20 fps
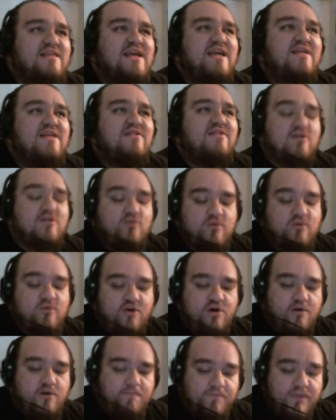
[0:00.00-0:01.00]
teased this
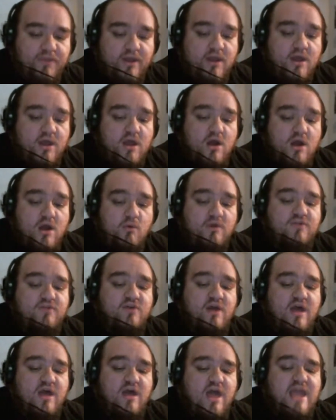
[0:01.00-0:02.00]
with her,
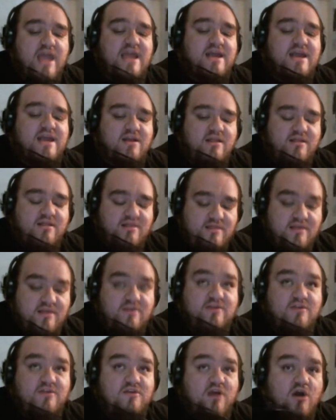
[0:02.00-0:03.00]

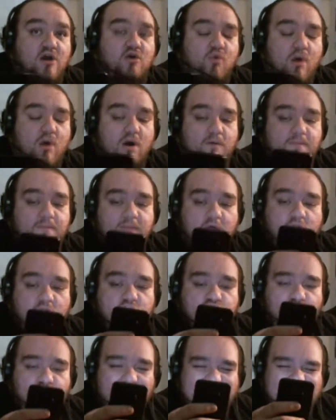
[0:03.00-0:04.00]
this is a quote,
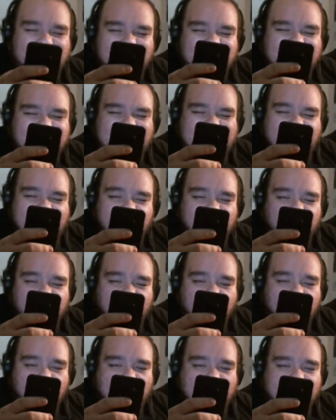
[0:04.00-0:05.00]
a great
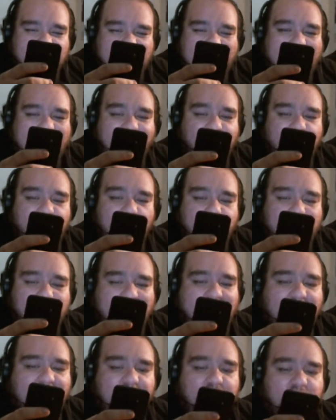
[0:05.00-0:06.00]
dancer and
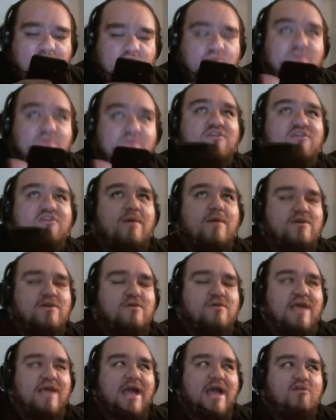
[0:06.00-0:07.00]
acrobat, which, we
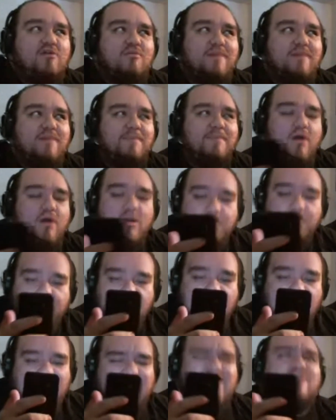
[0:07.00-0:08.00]
knew the acrobat part,
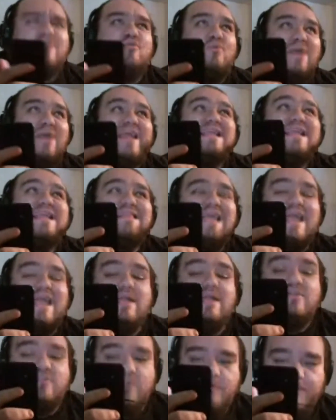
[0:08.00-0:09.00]
but a great
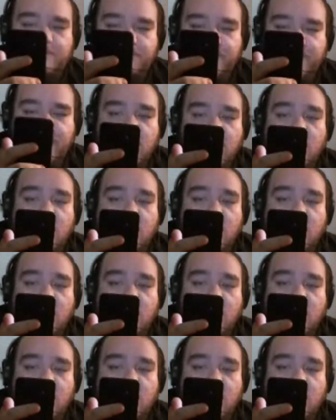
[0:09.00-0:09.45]
dancer